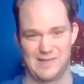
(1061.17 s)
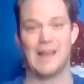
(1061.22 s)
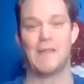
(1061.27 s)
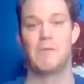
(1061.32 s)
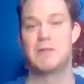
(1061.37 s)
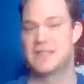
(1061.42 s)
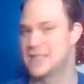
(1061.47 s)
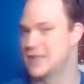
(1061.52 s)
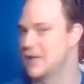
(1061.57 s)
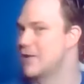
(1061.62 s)

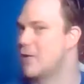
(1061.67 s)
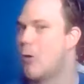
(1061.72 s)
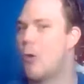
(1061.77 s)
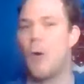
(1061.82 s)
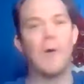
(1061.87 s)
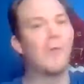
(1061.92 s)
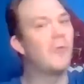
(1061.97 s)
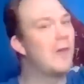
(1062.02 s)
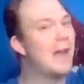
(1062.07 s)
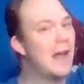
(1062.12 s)
and which is an
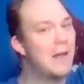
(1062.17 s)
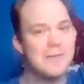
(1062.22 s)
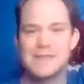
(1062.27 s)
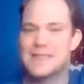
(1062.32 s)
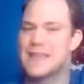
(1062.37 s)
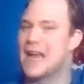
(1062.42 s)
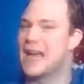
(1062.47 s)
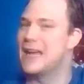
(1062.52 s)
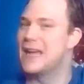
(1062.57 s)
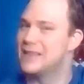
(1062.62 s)
all the way
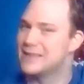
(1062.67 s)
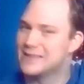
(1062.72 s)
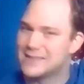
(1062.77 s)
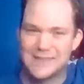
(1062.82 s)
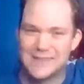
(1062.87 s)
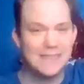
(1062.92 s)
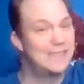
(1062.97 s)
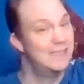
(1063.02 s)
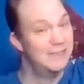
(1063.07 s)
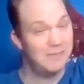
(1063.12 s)
upstate,
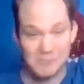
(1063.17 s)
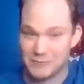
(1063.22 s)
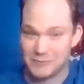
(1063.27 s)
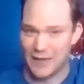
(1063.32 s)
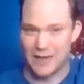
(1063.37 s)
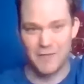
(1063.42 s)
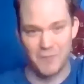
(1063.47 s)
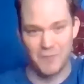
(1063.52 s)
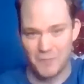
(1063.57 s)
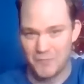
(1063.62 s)

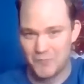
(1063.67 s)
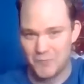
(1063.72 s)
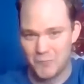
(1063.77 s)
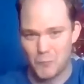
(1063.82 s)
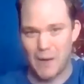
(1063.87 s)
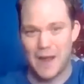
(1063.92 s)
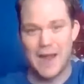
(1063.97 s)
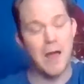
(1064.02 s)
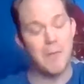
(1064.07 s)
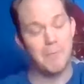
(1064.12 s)
like,
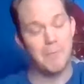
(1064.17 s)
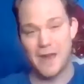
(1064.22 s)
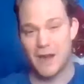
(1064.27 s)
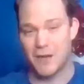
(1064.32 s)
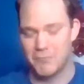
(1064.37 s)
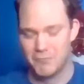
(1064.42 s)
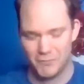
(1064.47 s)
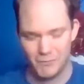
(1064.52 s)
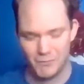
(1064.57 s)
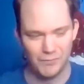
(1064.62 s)
way up
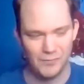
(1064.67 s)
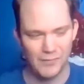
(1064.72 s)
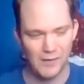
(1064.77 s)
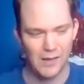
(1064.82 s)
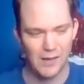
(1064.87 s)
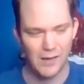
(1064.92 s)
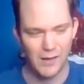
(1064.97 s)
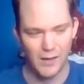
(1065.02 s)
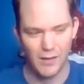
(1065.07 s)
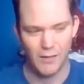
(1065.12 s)
there.
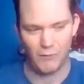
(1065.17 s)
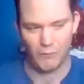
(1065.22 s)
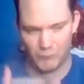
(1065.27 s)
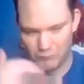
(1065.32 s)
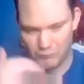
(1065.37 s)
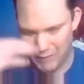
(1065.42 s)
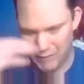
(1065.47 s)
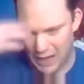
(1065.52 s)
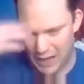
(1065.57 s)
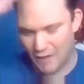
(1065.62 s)

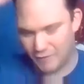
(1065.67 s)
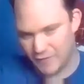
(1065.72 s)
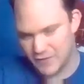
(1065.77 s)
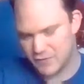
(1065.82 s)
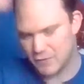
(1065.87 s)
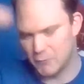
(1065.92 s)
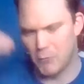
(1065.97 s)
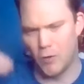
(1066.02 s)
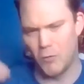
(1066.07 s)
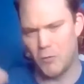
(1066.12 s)

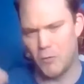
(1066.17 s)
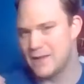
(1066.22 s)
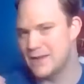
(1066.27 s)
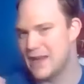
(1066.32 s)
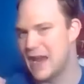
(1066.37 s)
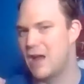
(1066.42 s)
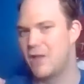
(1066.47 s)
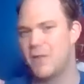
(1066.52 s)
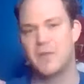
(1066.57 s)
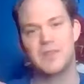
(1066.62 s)
Athletes from all the way
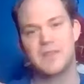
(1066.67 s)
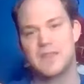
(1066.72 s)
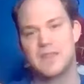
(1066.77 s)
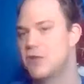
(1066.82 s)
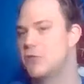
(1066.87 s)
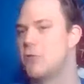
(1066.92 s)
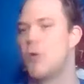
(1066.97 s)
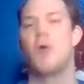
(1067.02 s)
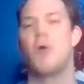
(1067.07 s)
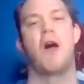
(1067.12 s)
down
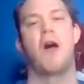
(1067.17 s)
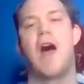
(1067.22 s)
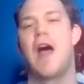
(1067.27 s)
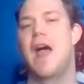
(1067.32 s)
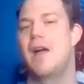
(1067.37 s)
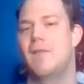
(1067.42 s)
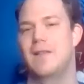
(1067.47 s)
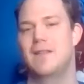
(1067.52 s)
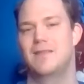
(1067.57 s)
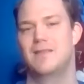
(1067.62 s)
to Long
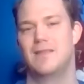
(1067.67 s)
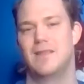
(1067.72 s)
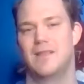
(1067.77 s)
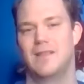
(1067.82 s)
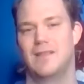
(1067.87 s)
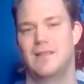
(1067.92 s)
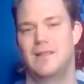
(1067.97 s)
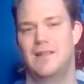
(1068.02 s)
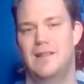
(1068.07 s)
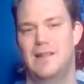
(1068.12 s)
Island.
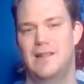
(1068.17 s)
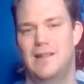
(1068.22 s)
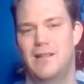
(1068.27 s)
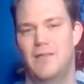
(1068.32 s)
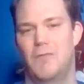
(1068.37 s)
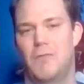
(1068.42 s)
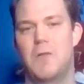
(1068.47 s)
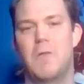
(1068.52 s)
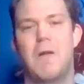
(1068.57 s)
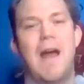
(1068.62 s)

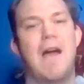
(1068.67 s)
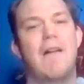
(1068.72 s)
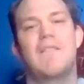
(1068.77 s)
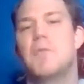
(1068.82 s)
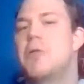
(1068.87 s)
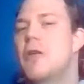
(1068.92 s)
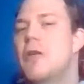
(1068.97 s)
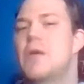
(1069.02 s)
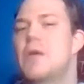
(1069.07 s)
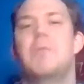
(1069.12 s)
We were having
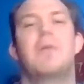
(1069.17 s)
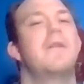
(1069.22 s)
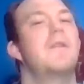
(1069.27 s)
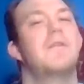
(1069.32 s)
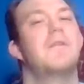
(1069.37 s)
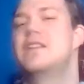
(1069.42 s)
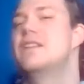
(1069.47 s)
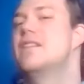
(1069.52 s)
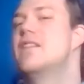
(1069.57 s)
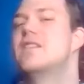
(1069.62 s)
to put them
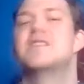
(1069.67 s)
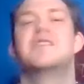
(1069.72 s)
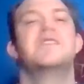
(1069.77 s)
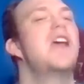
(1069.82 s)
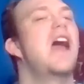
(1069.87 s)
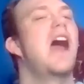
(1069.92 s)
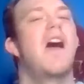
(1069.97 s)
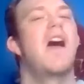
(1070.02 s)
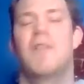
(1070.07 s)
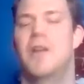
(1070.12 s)
in, in the
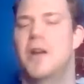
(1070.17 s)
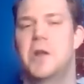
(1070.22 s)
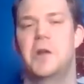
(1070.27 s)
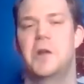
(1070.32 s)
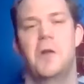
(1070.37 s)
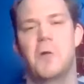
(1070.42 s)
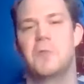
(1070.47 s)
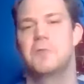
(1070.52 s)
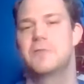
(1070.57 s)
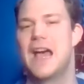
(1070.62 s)

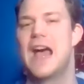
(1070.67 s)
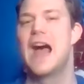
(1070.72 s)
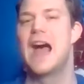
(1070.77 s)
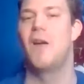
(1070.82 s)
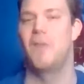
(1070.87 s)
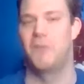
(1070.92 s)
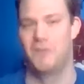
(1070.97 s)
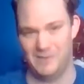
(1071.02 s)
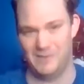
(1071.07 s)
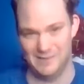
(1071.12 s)
Sheraton
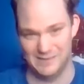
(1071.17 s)
Hotel